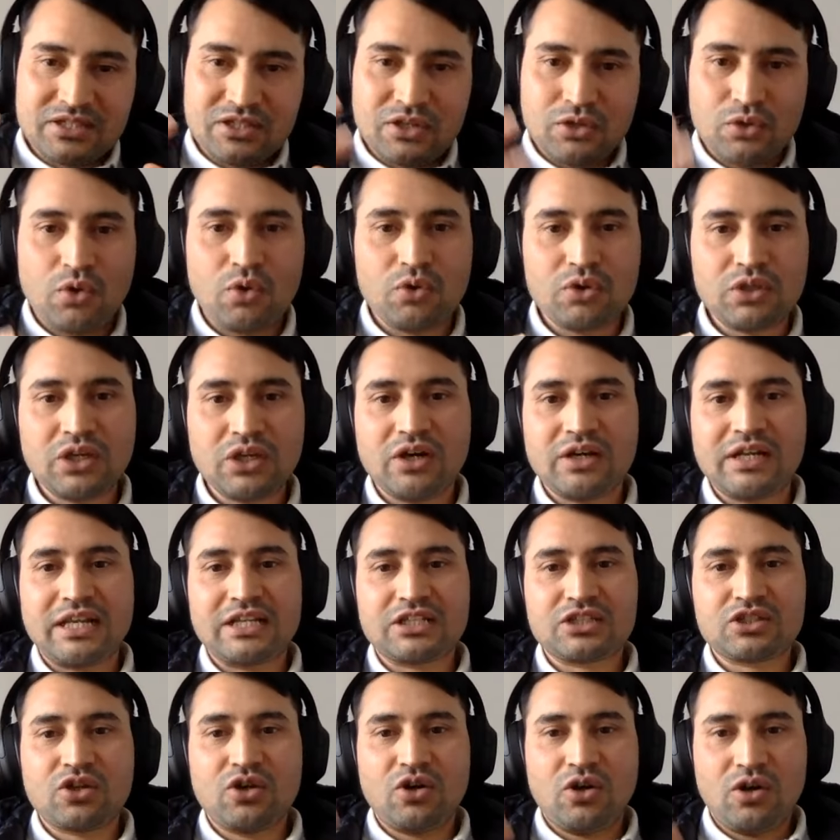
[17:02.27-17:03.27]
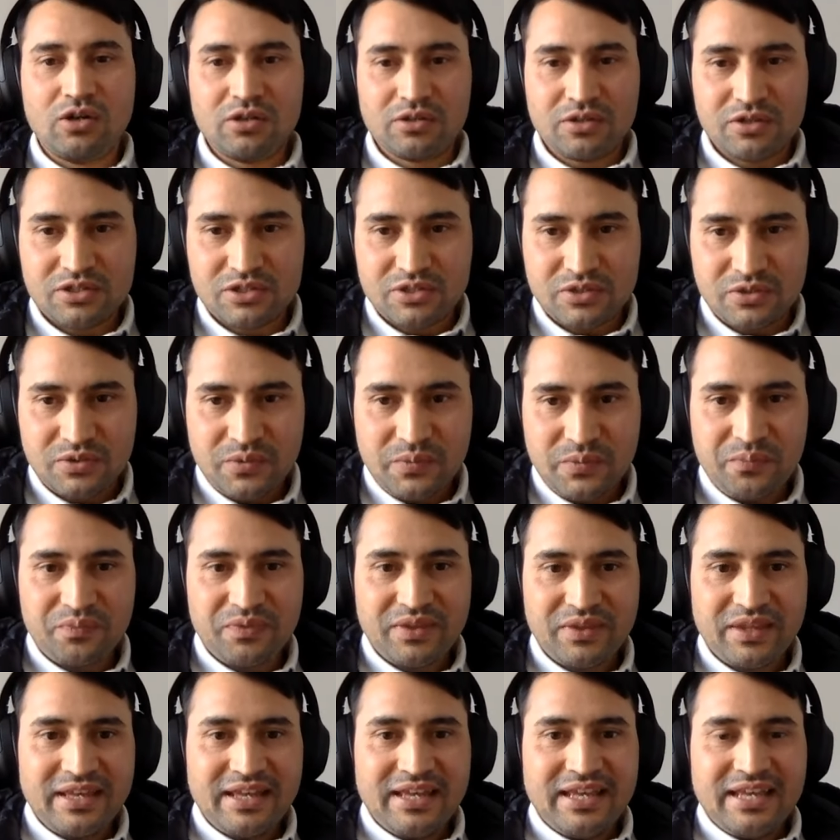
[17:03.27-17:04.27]
this is the road God has called us to.
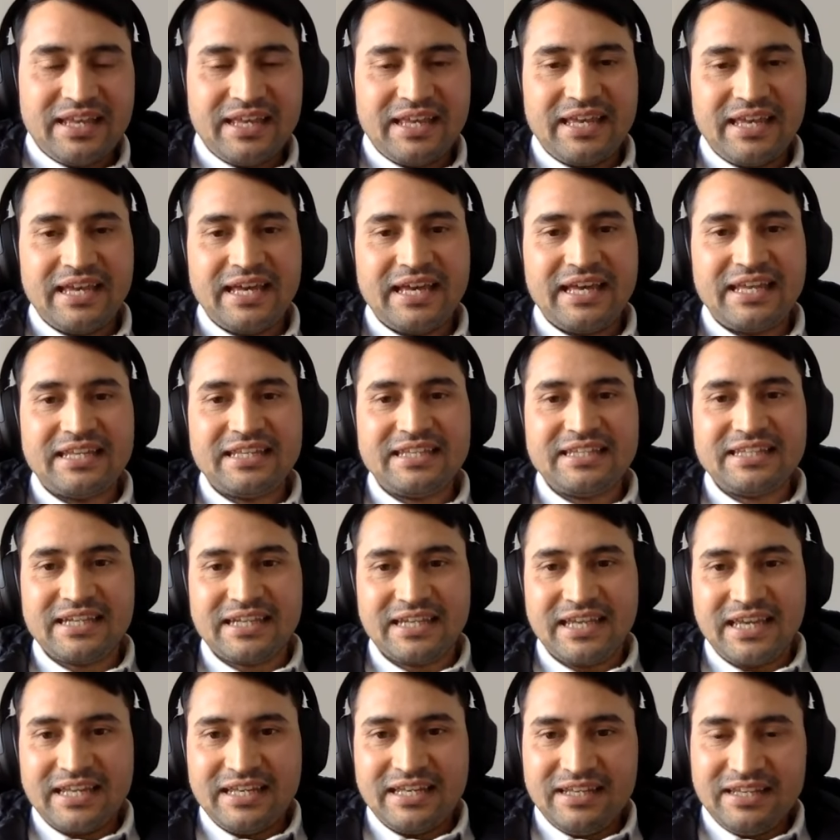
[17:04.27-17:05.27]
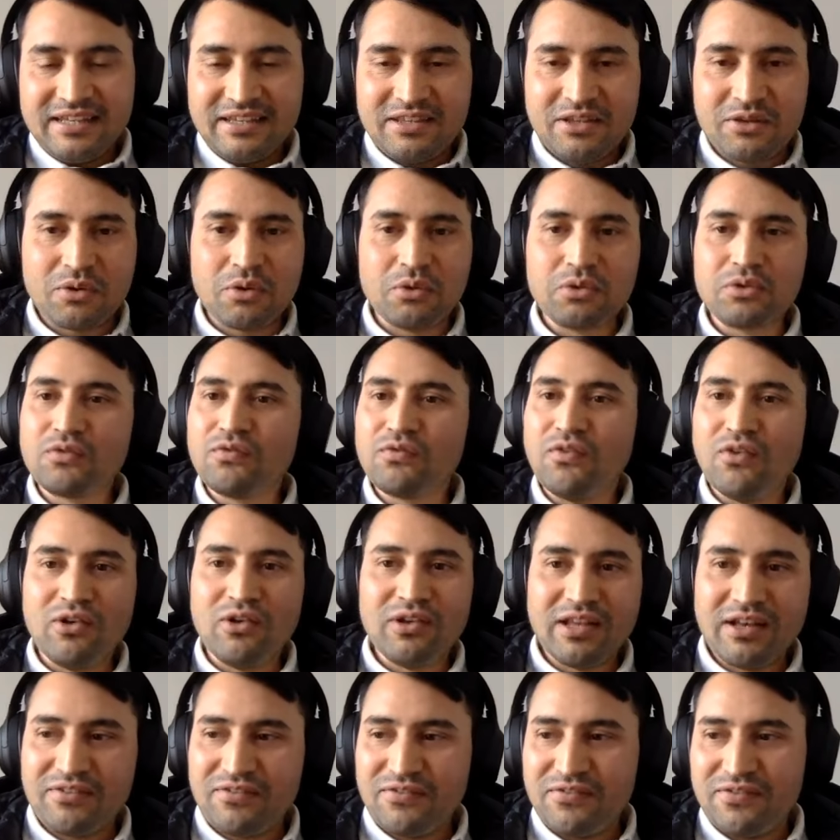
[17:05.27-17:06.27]
And again, the road
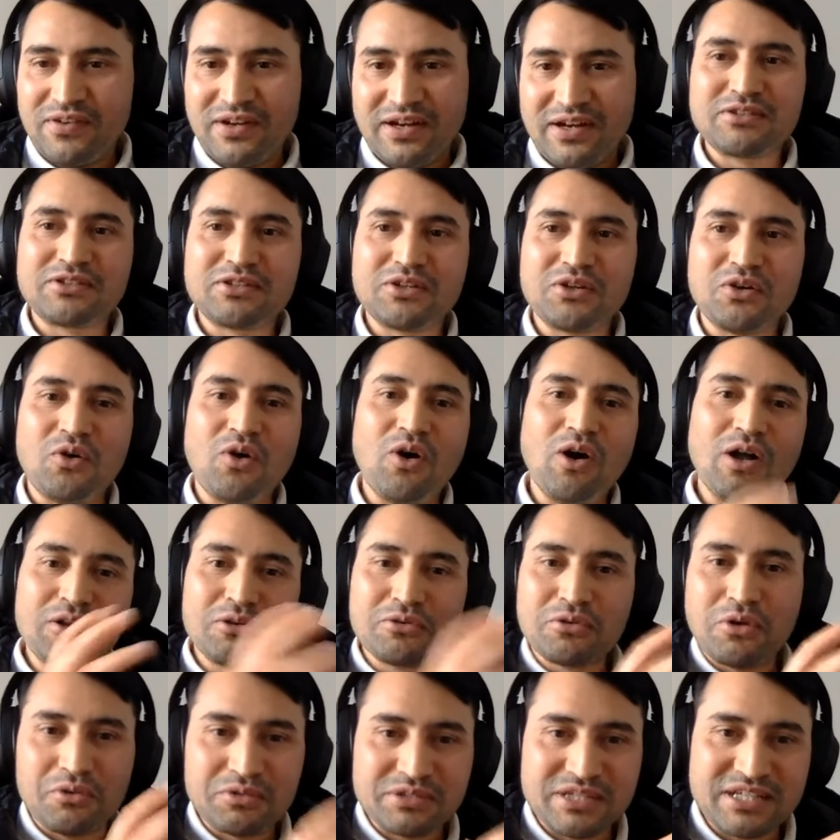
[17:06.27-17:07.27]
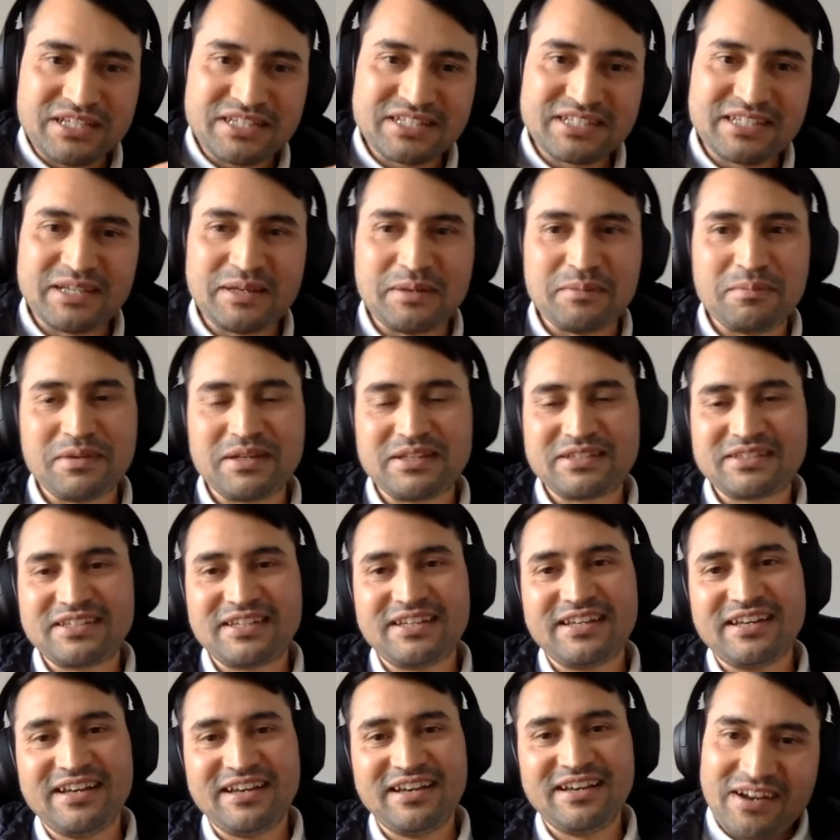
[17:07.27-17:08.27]
full of not all roses,
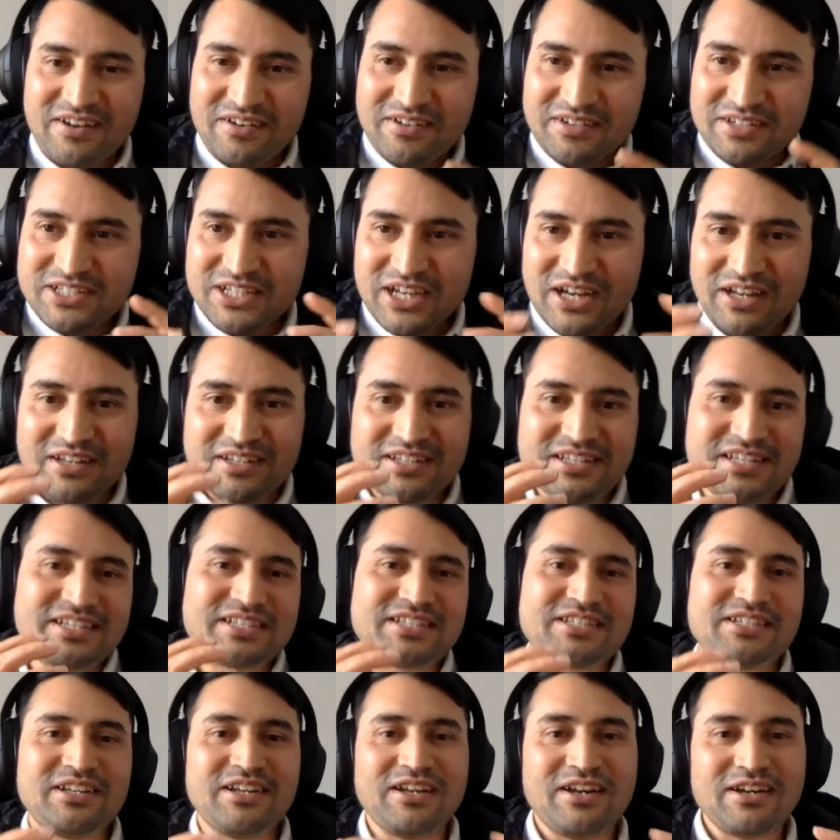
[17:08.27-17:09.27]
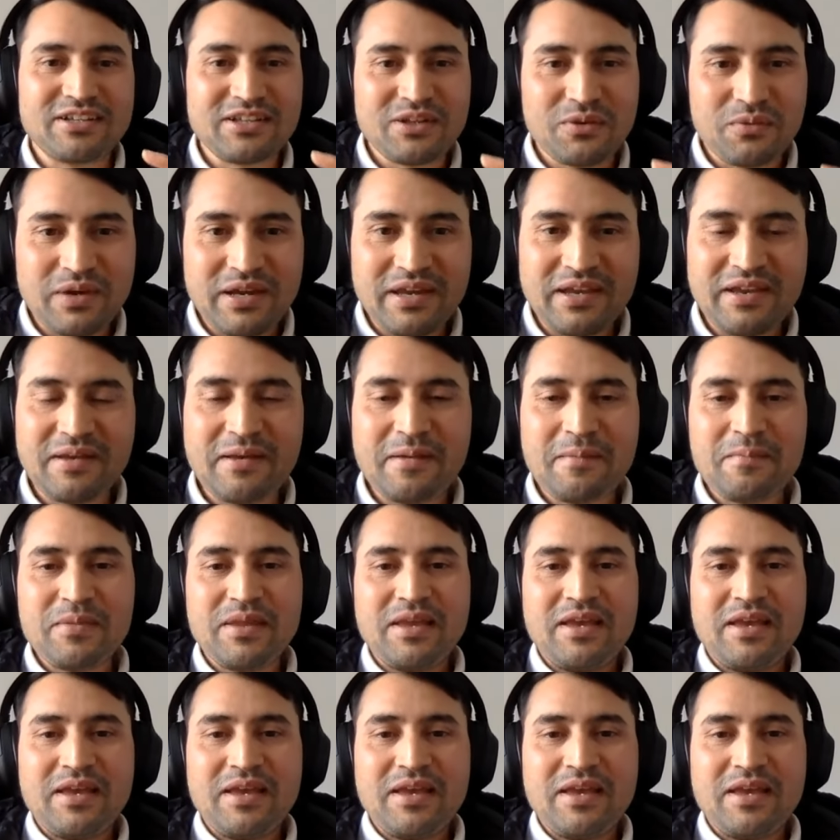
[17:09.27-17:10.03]
but there are challenges along the way.